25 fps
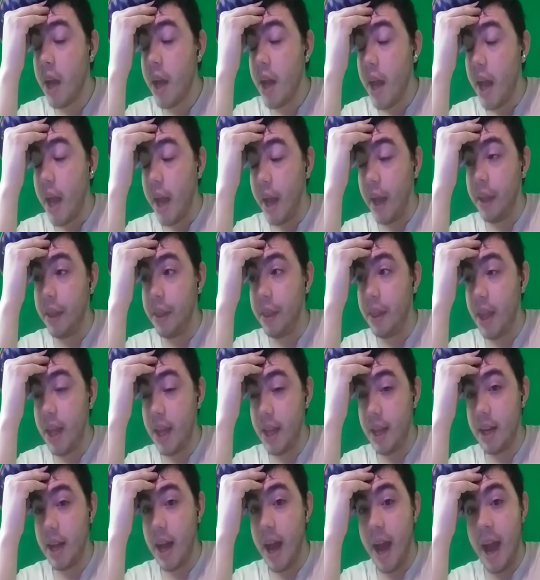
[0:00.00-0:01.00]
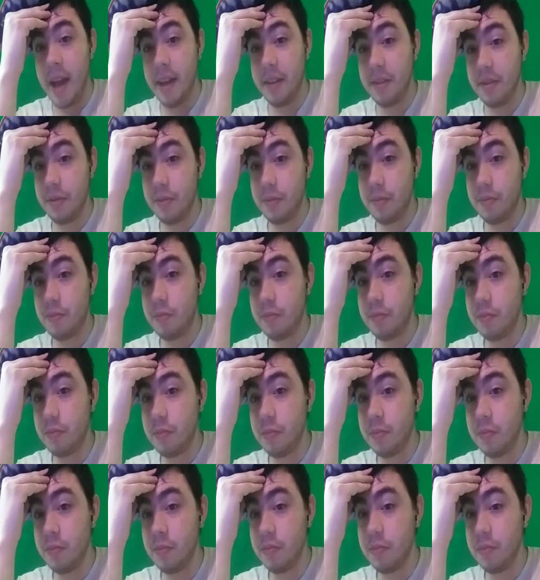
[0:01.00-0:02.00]
And then I
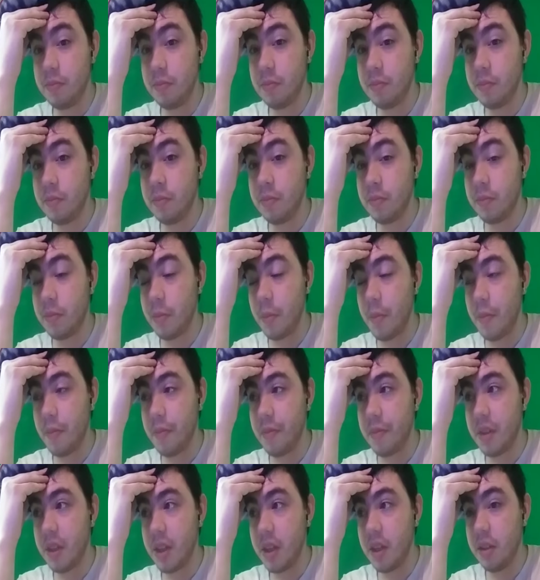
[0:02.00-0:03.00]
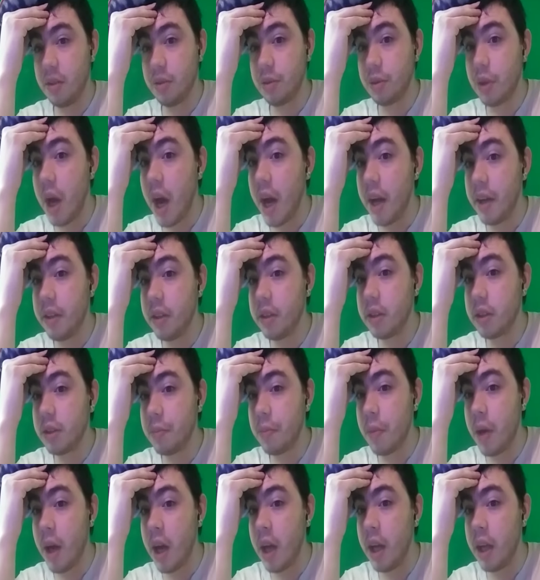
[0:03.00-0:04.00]
mm, tried using
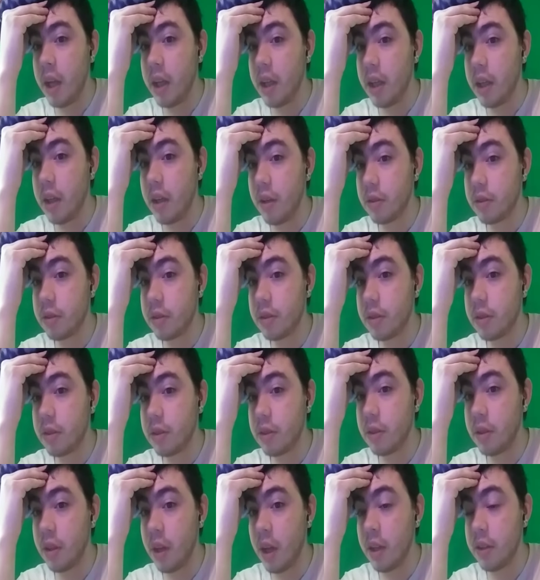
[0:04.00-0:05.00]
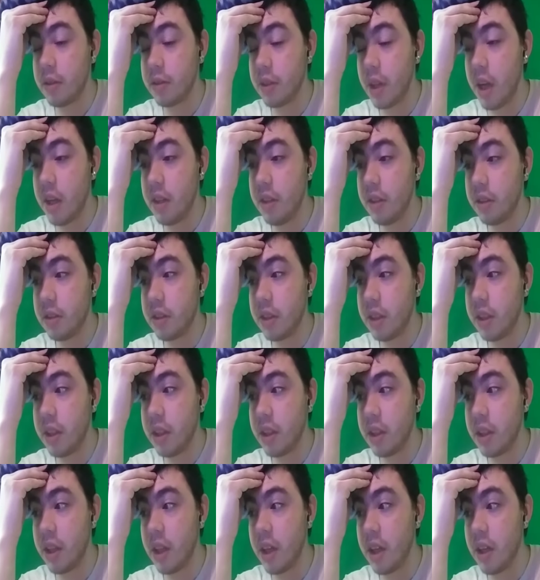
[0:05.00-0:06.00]
my I tried
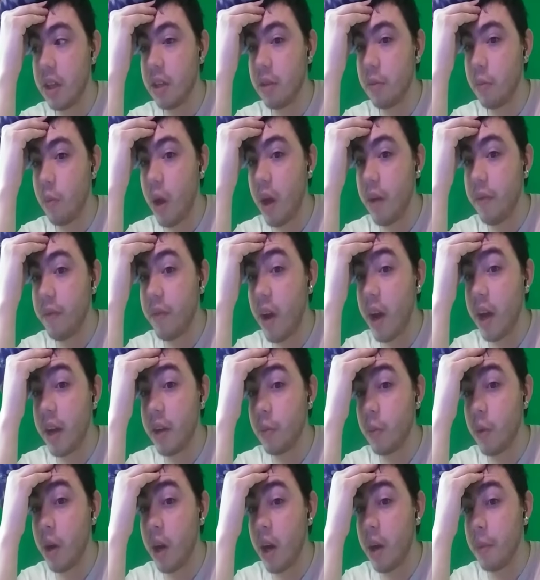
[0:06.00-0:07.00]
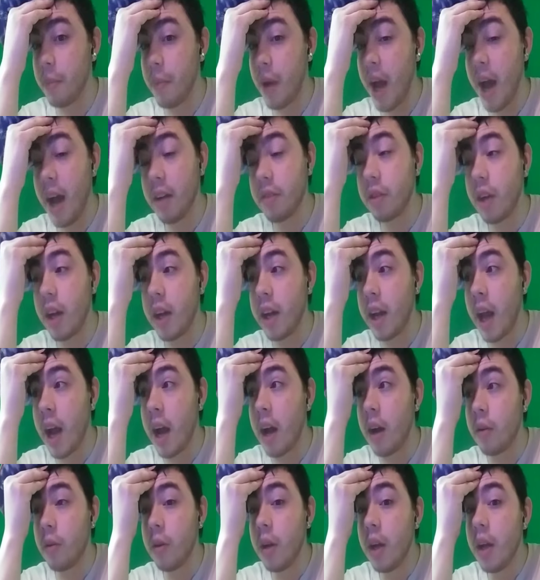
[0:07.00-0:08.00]
using the Wi-Fi where I'm at right
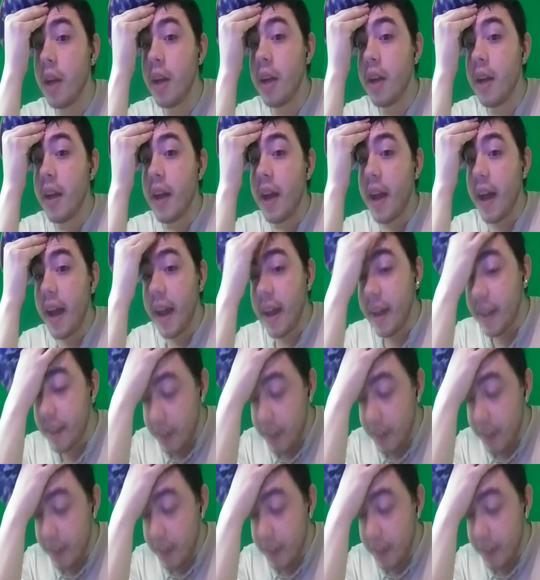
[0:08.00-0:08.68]
now and